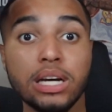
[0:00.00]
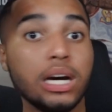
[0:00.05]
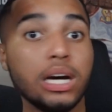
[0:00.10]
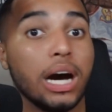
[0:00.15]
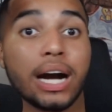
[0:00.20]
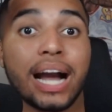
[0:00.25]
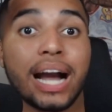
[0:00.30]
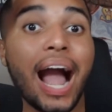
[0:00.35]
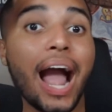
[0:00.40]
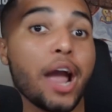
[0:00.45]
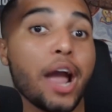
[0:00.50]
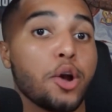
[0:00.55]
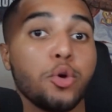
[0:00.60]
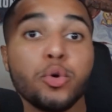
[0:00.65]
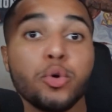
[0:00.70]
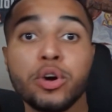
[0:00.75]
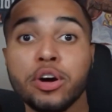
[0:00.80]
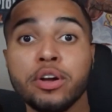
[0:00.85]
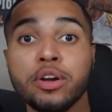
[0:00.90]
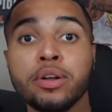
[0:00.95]
a guy who
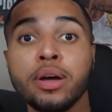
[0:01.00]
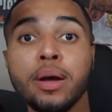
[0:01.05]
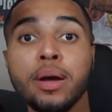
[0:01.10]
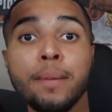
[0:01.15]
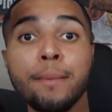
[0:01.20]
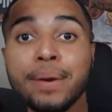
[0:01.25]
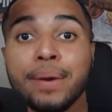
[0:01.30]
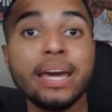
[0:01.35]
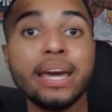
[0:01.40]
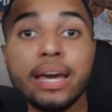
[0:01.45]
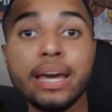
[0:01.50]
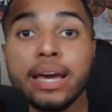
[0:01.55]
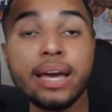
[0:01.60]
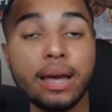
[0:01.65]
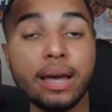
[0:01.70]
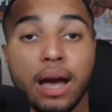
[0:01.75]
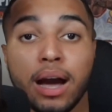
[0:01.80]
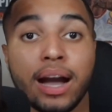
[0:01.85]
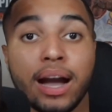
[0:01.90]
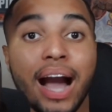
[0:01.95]
could be
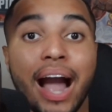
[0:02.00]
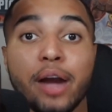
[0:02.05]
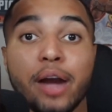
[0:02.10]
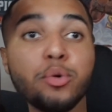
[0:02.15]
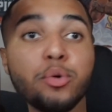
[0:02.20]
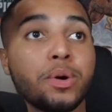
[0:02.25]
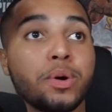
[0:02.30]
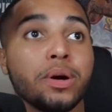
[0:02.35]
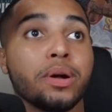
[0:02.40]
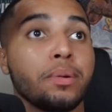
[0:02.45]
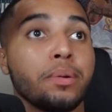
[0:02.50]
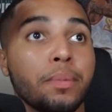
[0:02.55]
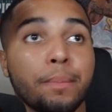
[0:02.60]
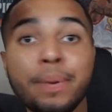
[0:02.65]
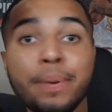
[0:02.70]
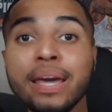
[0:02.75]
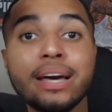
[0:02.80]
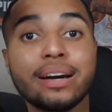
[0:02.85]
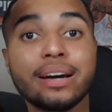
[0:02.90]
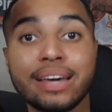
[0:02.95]

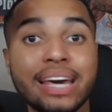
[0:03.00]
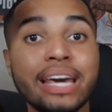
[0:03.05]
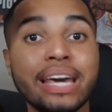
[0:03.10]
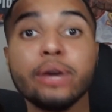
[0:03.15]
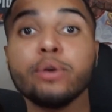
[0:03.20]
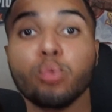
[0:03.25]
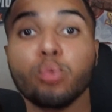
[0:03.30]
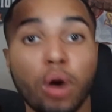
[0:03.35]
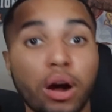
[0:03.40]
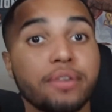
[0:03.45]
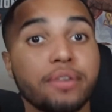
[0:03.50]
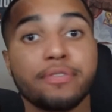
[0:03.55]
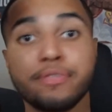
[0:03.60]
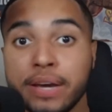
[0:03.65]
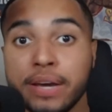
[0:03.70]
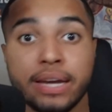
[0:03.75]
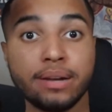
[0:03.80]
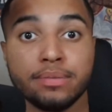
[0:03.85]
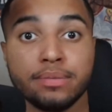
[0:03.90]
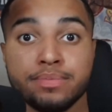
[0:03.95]
a key run
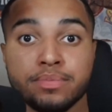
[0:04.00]
fit.